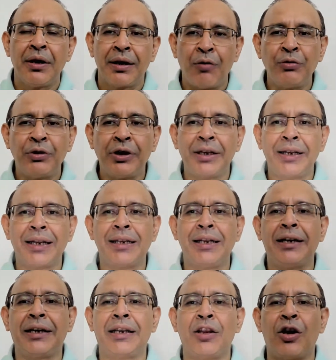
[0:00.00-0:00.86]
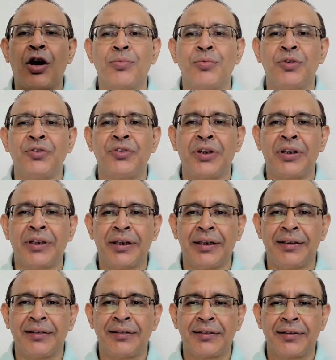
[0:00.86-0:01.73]
counter-regulatory hormones
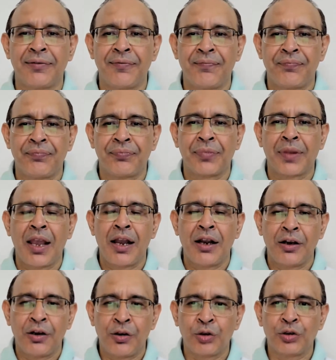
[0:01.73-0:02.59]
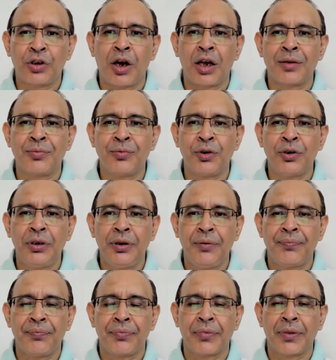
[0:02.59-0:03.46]
increase. Growth
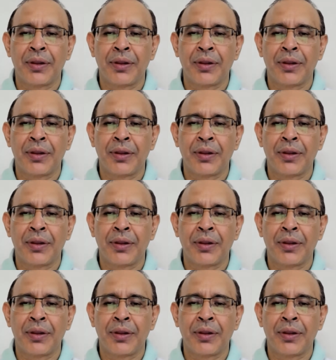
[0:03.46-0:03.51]
hormone,